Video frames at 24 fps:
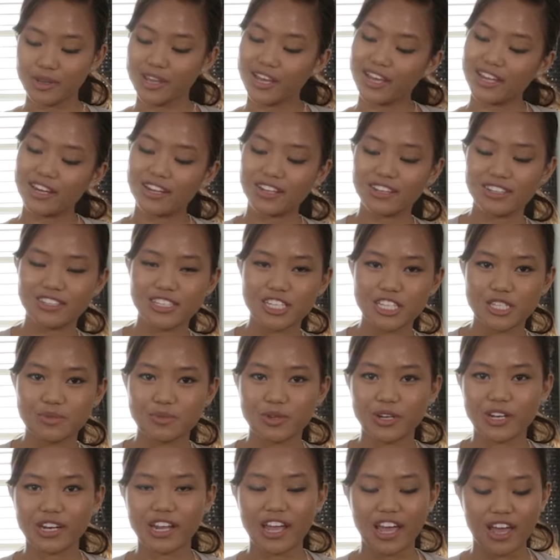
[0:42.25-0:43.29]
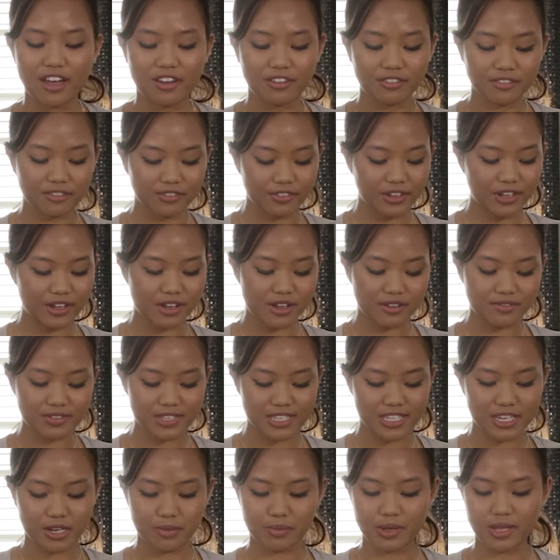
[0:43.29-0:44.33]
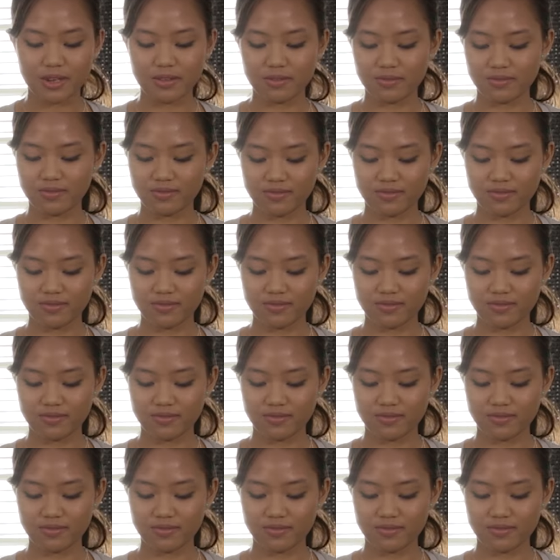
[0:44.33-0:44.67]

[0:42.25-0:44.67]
adding a teaspoon and a half of cinnamon,